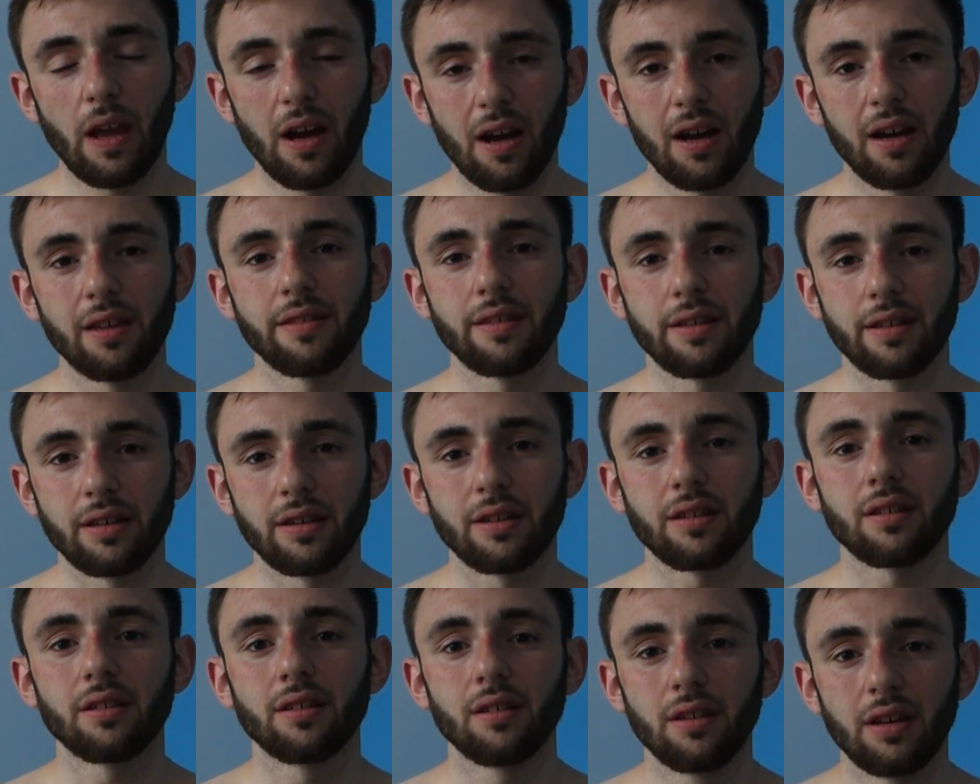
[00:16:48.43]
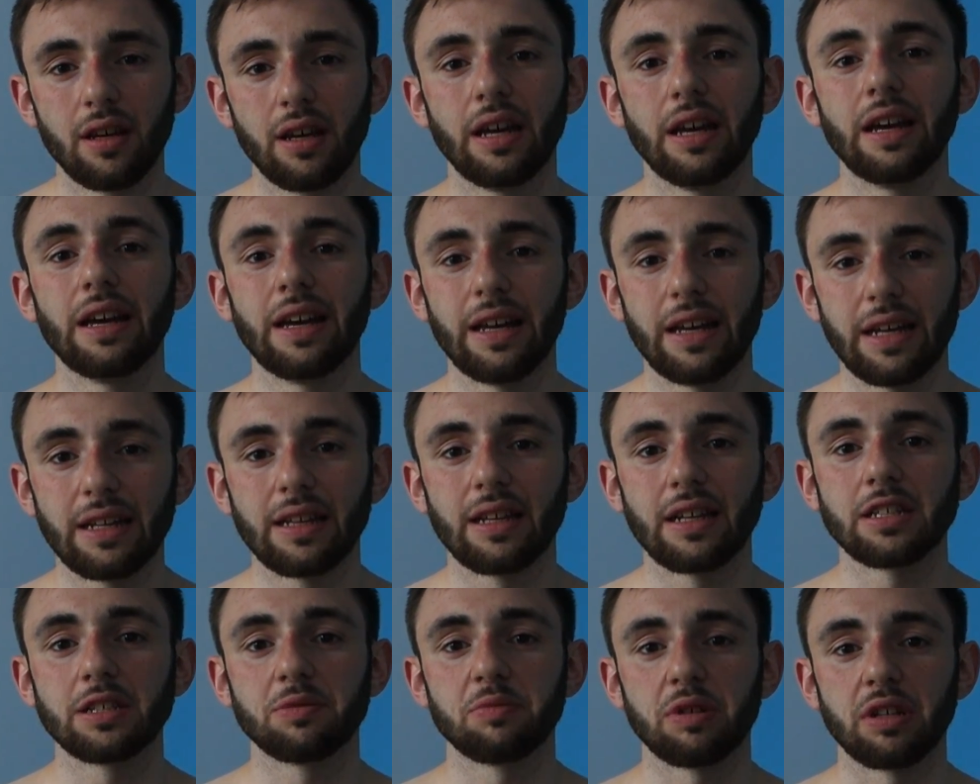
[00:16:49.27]
I think it
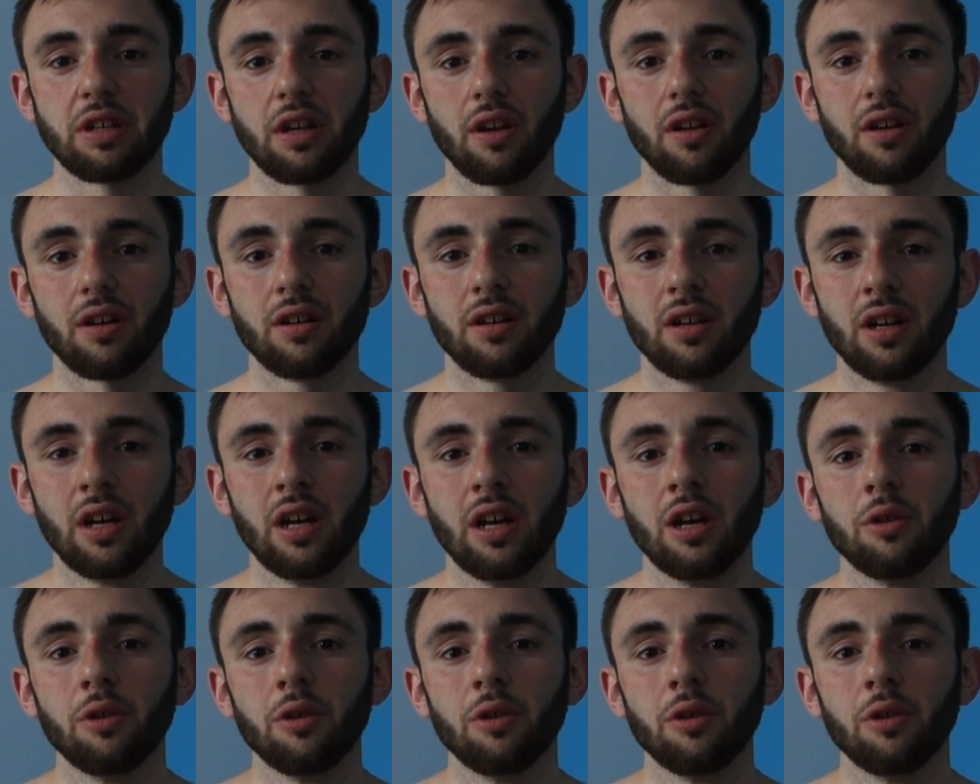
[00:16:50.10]
does mean a lot